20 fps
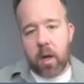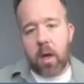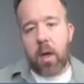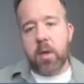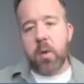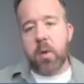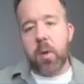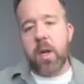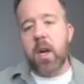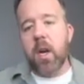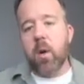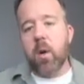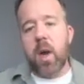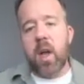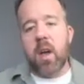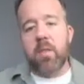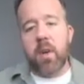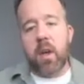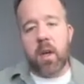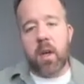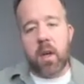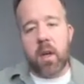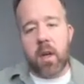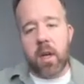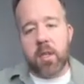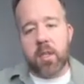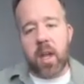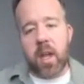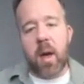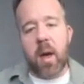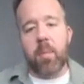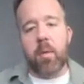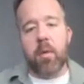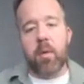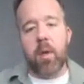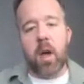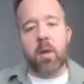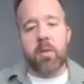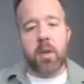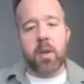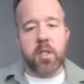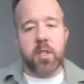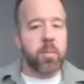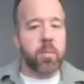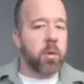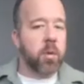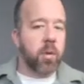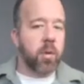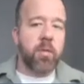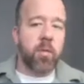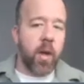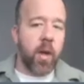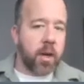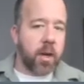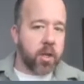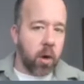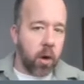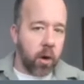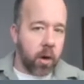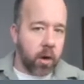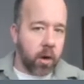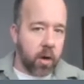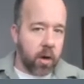So here we have an example of a simple reflex arc.